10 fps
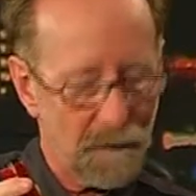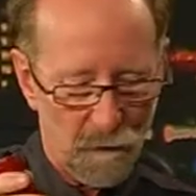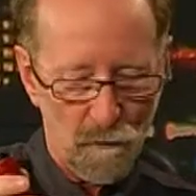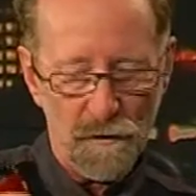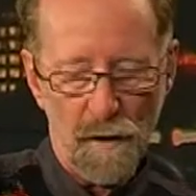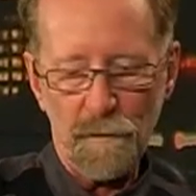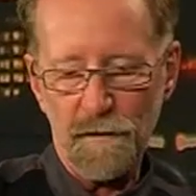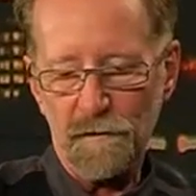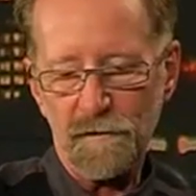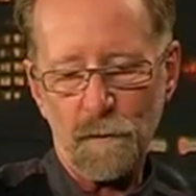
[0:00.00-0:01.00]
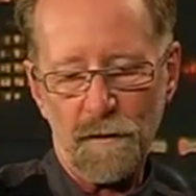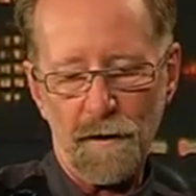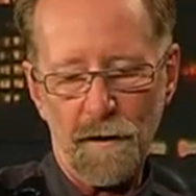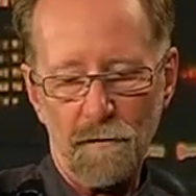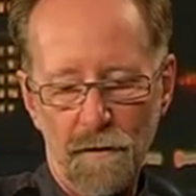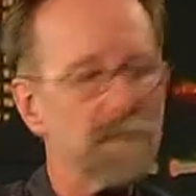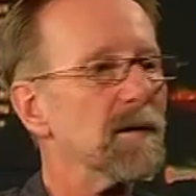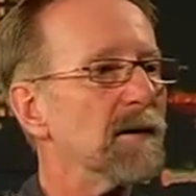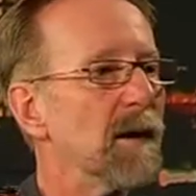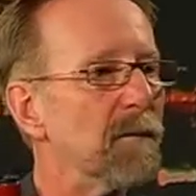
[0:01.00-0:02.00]
And they're all numbered, and this one here
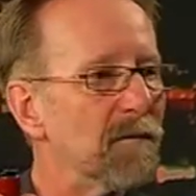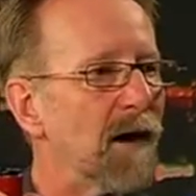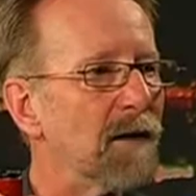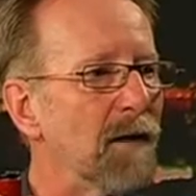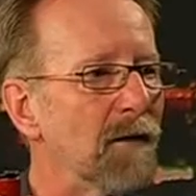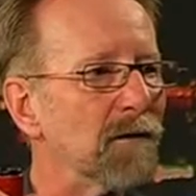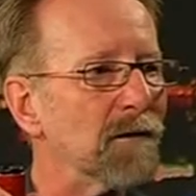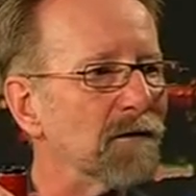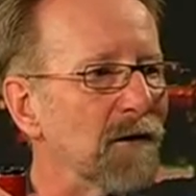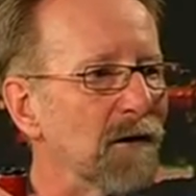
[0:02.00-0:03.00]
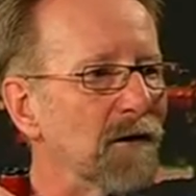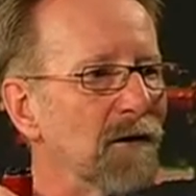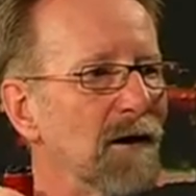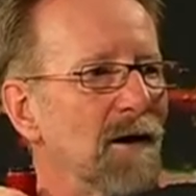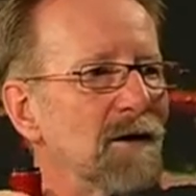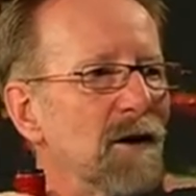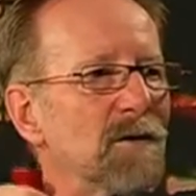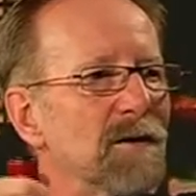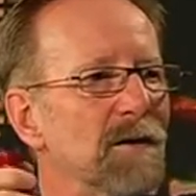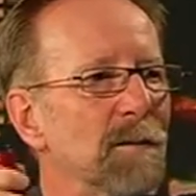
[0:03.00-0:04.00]
is number 500. So, you
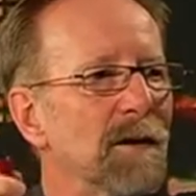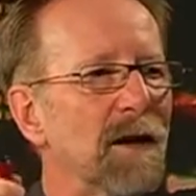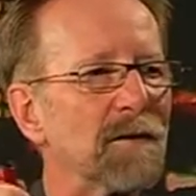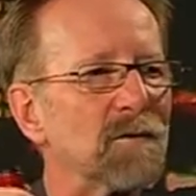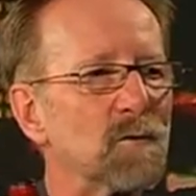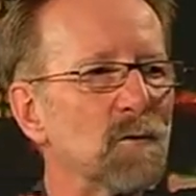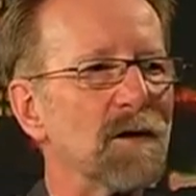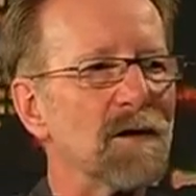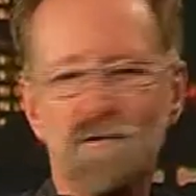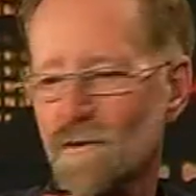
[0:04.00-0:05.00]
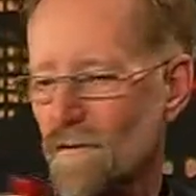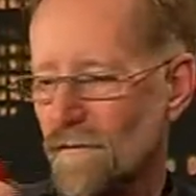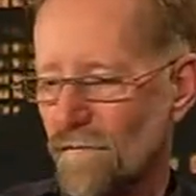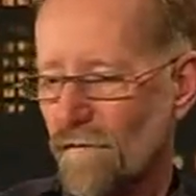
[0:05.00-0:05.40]
know, it's a little bit like the Tour d'Argent in